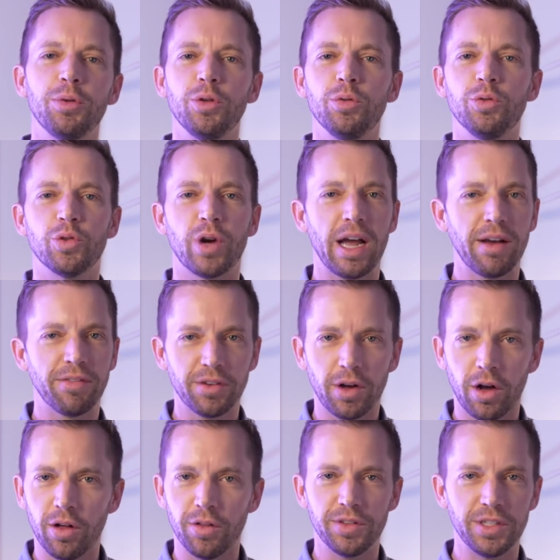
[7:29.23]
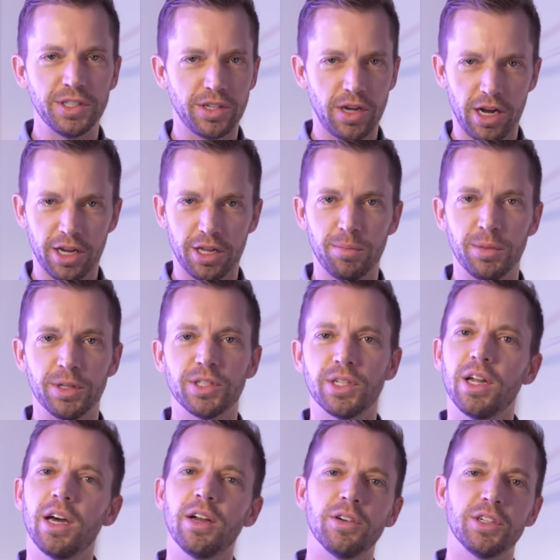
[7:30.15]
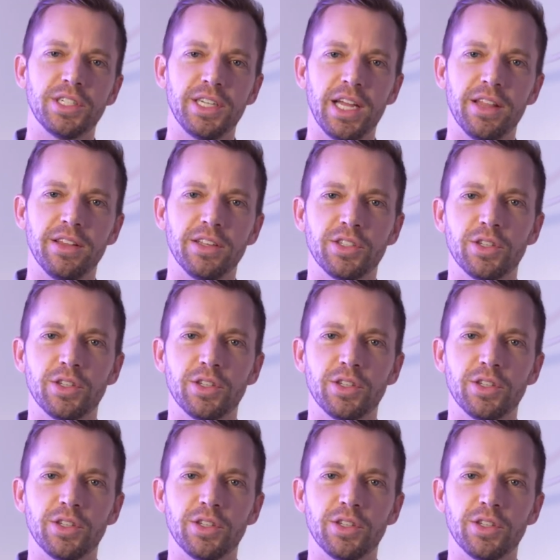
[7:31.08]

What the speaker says: you draft all of these documents and understand this.